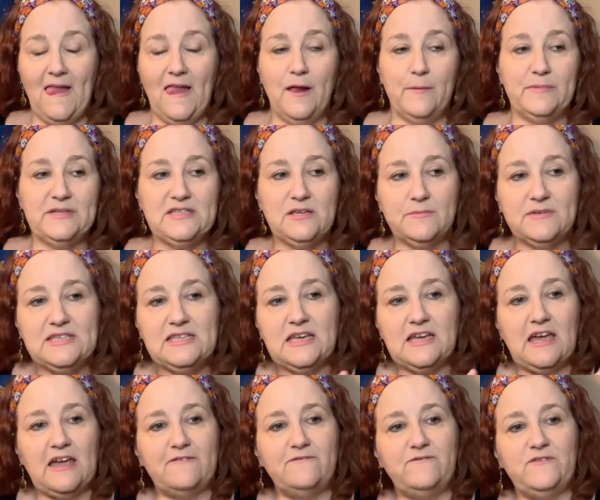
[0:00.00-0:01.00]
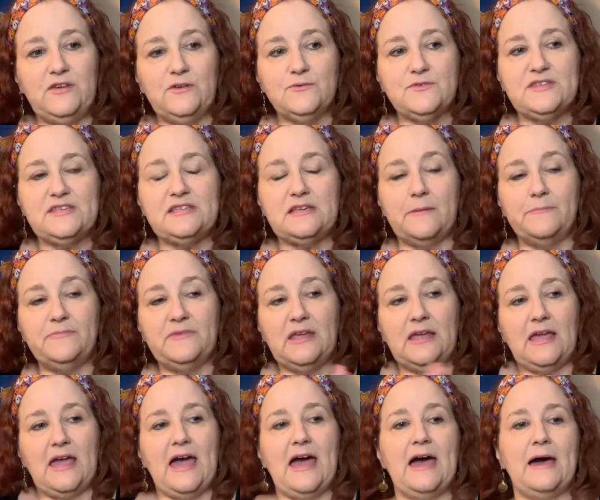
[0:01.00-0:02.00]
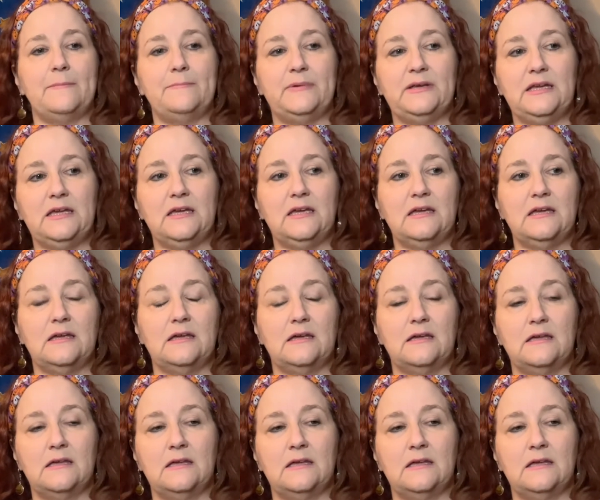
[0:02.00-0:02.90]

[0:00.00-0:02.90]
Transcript: But it's almost like I feel something happening